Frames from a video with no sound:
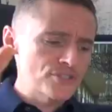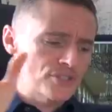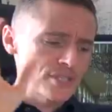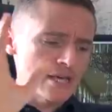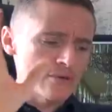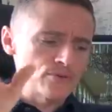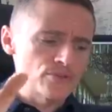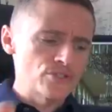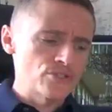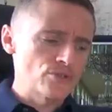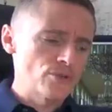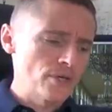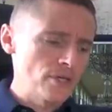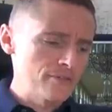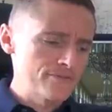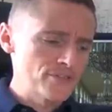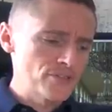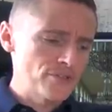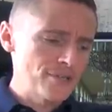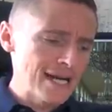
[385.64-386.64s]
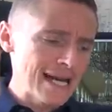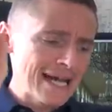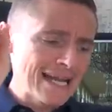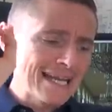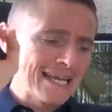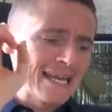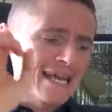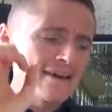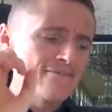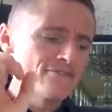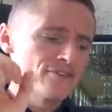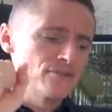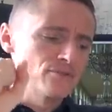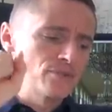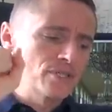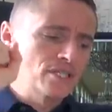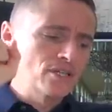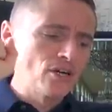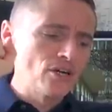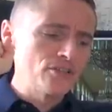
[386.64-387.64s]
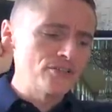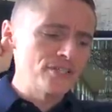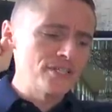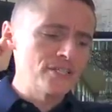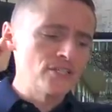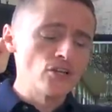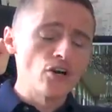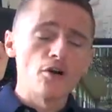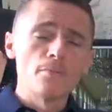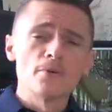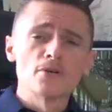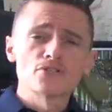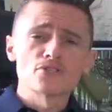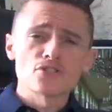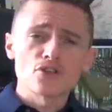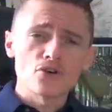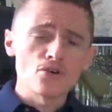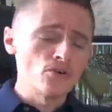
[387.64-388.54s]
So that was 12, sorry. At 11, we got the Nomos